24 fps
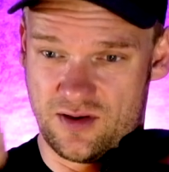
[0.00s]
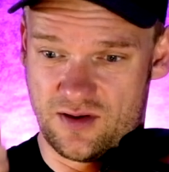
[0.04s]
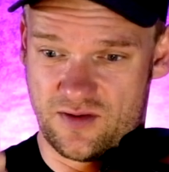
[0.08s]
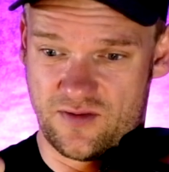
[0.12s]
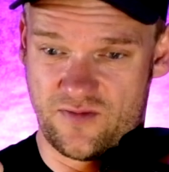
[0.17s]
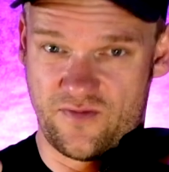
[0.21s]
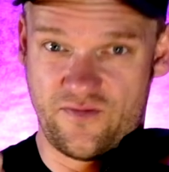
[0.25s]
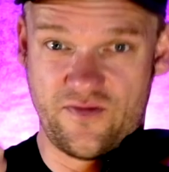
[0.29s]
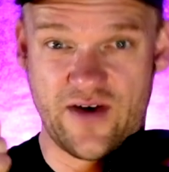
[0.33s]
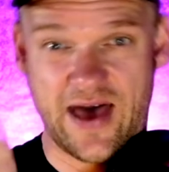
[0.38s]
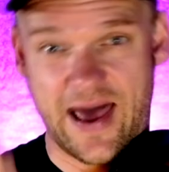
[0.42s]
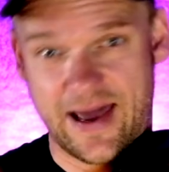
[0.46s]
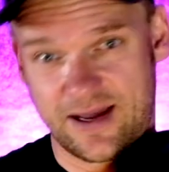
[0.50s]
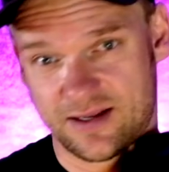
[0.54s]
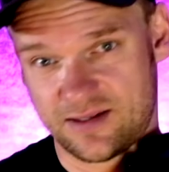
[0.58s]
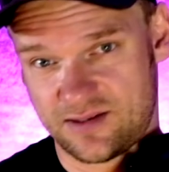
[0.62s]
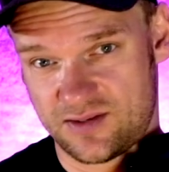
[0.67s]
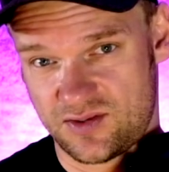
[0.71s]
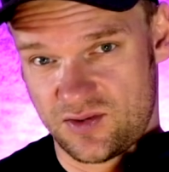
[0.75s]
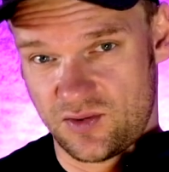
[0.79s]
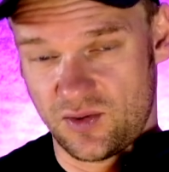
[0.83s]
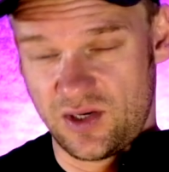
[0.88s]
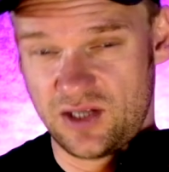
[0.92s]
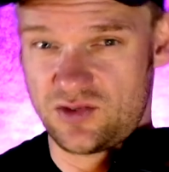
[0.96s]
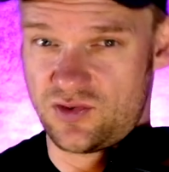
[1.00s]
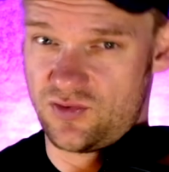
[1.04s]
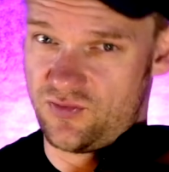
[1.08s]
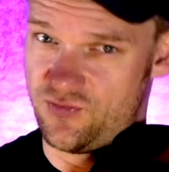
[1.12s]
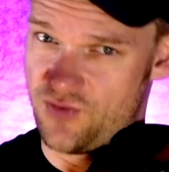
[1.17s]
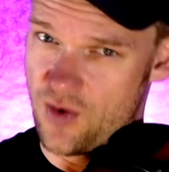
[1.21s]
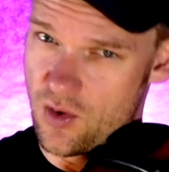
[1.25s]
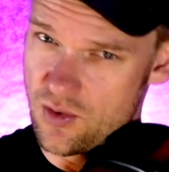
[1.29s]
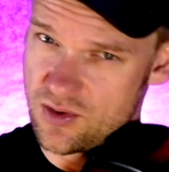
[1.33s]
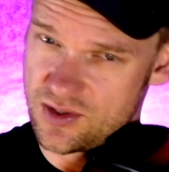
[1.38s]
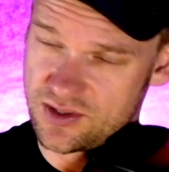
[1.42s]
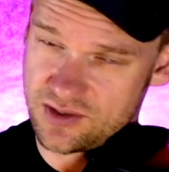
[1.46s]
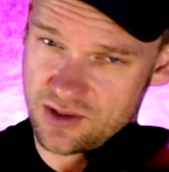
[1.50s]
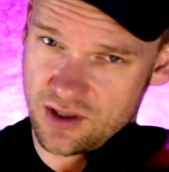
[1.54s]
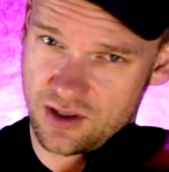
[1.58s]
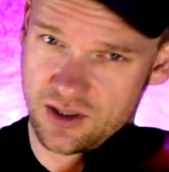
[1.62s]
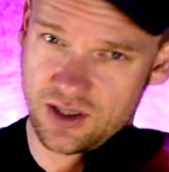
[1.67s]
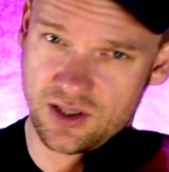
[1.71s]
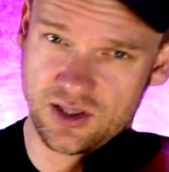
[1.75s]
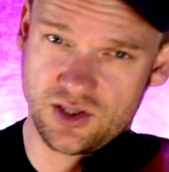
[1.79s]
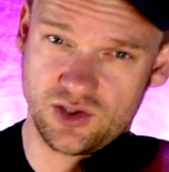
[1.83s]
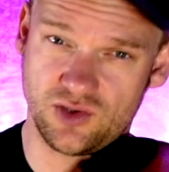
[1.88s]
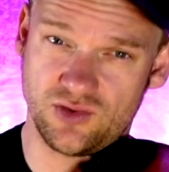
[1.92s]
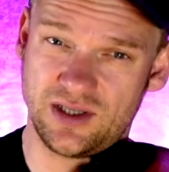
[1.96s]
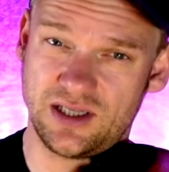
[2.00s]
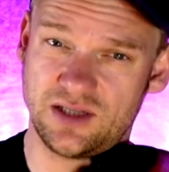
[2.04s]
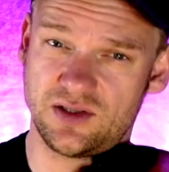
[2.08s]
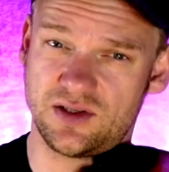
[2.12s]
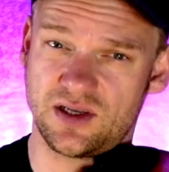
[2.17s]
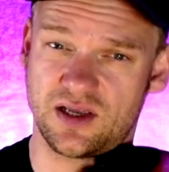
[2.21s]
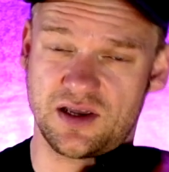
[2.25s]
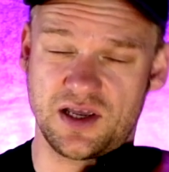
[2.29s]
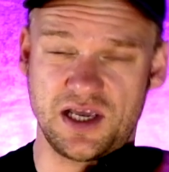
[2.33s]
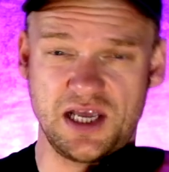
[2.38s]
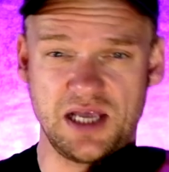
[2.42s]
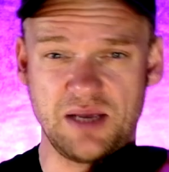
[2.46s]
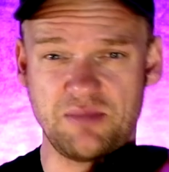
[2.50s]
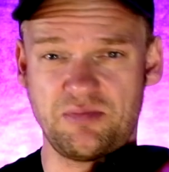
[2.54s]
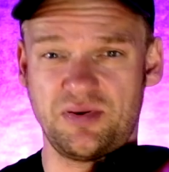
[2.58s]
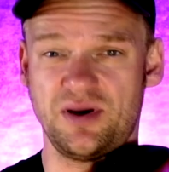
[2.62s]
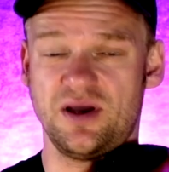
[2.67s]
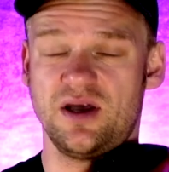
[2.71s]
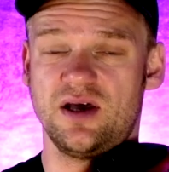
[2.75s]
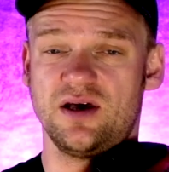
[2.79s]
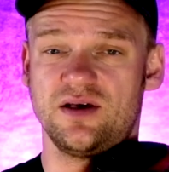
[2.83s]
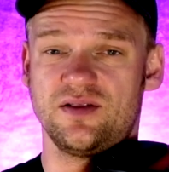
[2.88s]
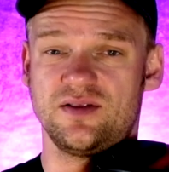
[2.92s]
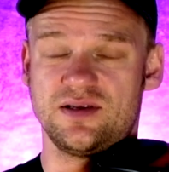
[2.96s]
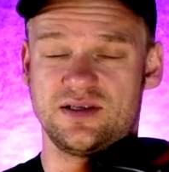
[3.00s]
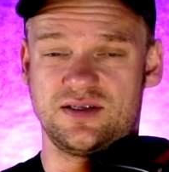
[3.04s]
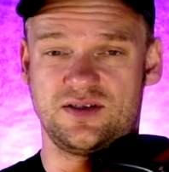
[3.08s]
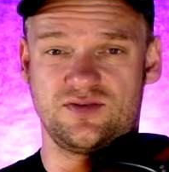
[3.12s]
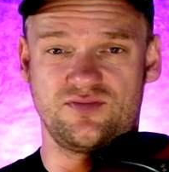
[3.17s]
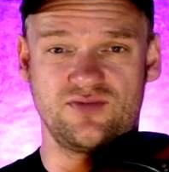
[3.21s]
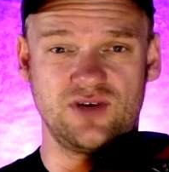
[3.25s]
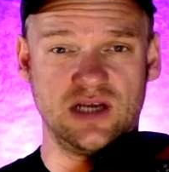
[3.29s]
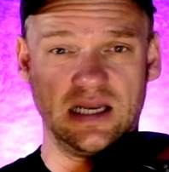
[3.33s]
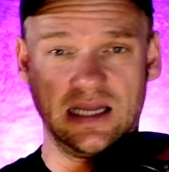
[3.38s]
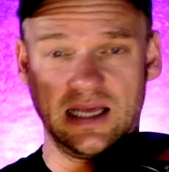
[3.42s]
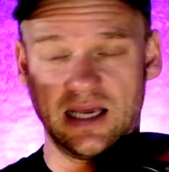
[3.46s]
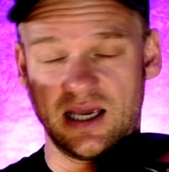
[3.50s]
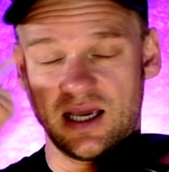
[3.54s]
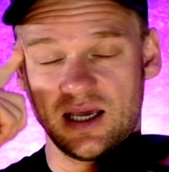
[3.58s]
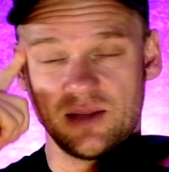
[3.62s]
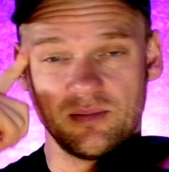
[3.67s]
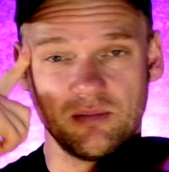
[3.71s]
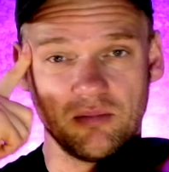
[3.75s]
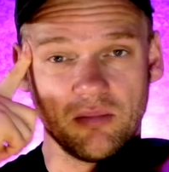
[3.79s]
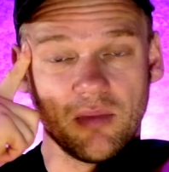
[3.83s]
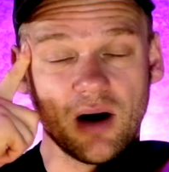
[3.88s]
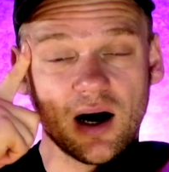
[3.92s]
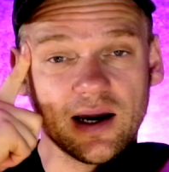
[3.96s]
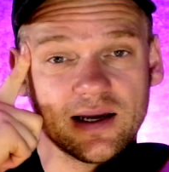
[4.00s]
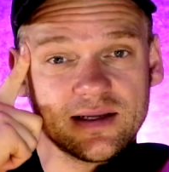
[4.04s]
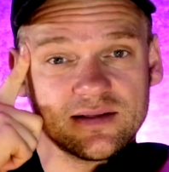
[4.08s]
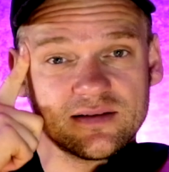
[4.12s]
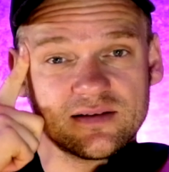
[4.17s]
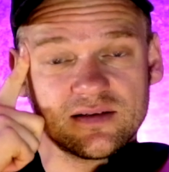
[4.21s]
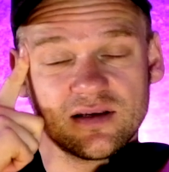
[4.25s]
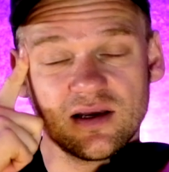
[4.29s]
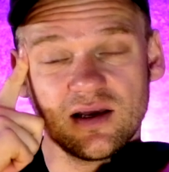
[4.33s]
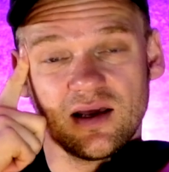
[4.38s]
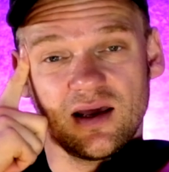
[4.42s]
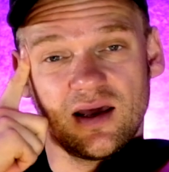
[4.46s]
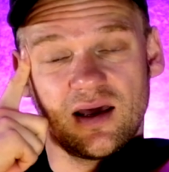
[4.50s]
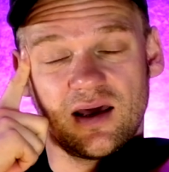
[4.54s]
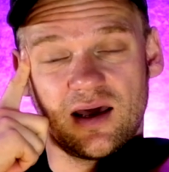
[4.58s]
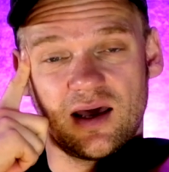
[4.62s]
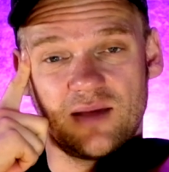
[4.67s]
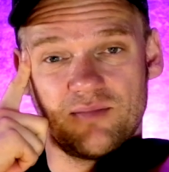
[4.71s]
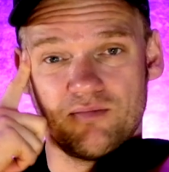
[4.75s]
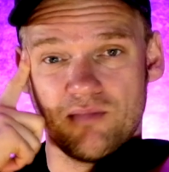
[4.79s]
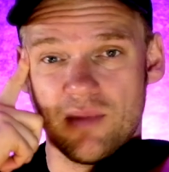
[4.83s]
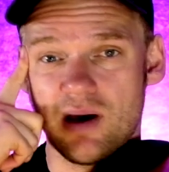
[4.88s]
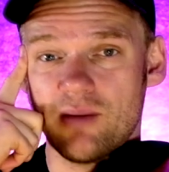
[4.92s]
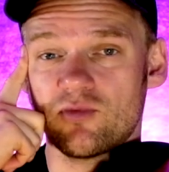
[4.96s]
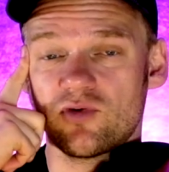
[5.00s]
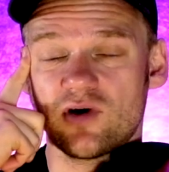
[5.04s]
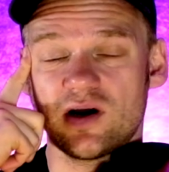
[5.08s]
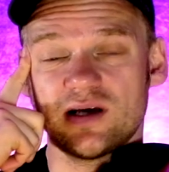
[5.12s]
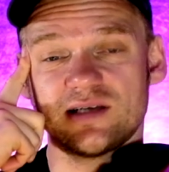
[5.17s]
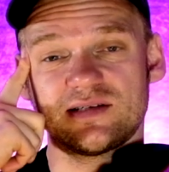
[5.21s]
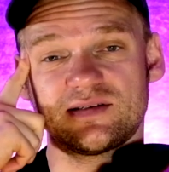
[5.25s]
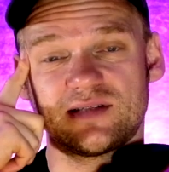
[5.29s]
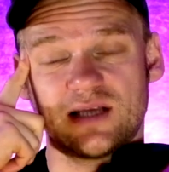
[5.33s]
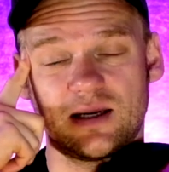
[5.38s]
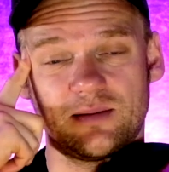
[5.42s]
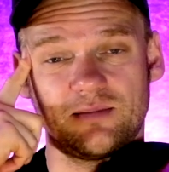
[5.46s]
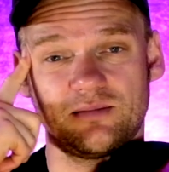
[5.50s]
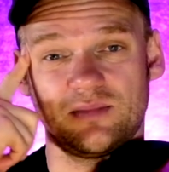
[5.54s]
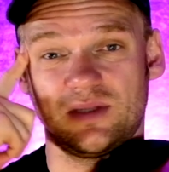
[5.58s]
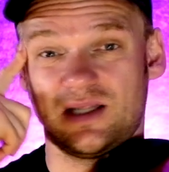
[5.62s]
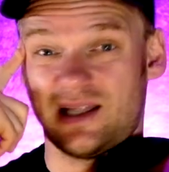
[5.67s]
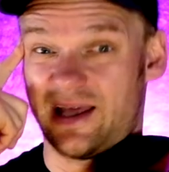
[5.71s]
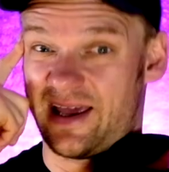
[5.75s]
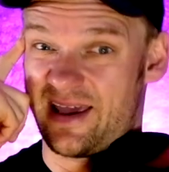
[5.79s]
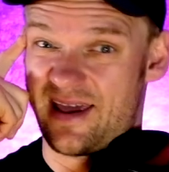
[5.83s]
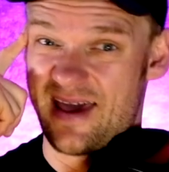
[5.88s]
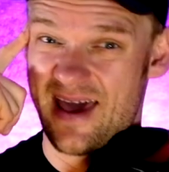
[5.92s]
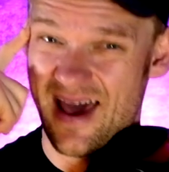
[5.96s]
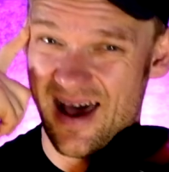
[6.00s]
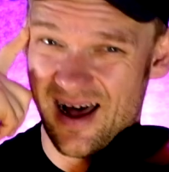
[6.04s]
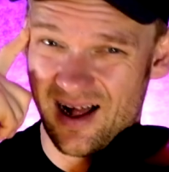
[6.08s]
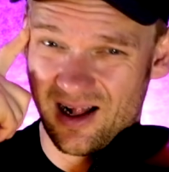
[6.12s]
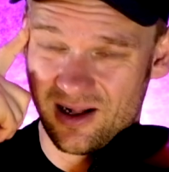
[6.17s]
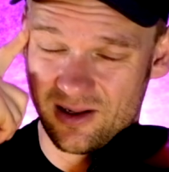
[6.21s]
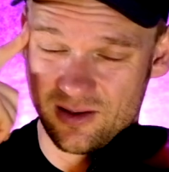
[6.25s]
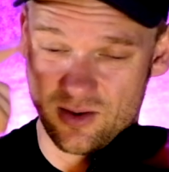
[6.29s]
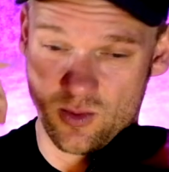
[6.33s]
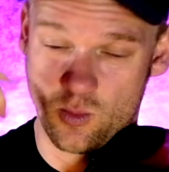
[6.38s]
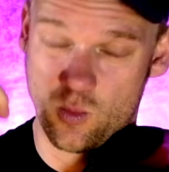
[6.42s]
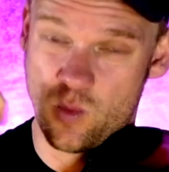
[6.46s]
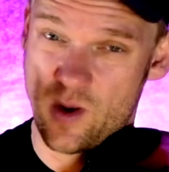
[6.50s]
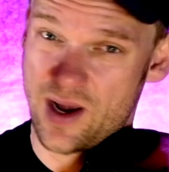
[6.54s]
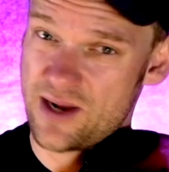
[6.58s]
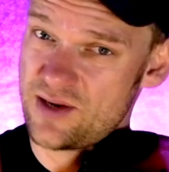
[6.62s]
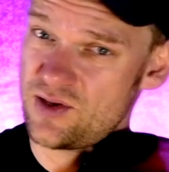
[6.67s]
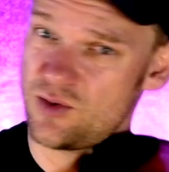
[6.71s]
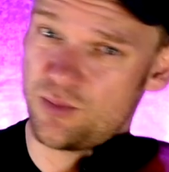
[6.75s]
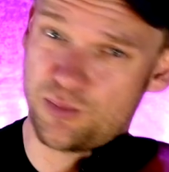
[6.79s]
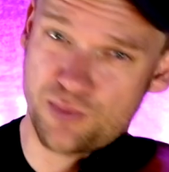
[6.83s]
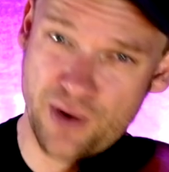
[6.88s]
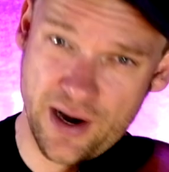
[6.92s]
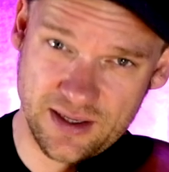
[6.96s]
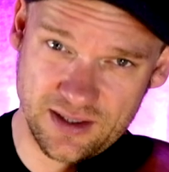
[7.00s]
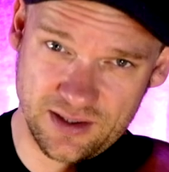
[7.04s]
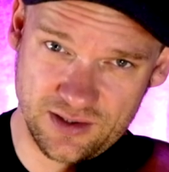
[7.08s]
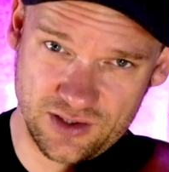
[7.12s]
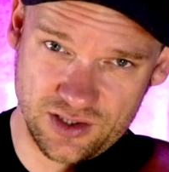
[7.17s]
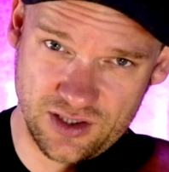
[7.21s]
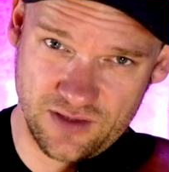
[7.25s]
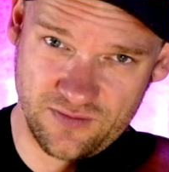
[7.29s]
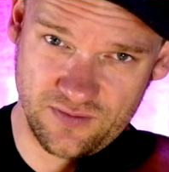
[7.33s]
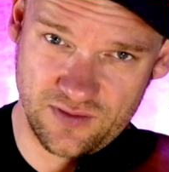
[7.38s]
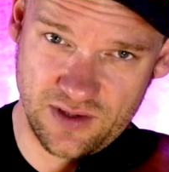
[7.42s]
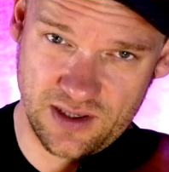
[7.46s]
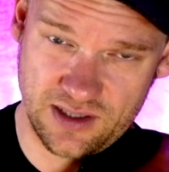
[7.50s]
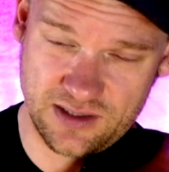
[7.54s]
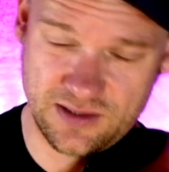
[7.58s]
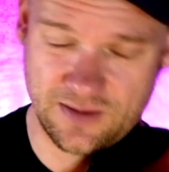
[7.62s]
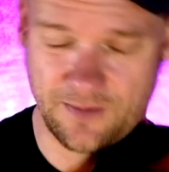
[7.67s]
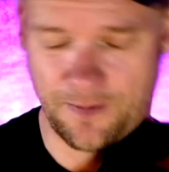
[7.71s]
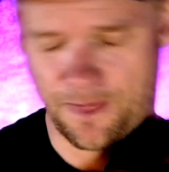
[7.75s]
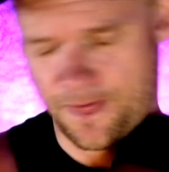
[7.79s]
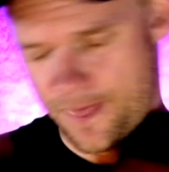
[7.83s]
facts you need to focus on, and you need to keep this really in mind and memorize them like hell when you practice shiftings.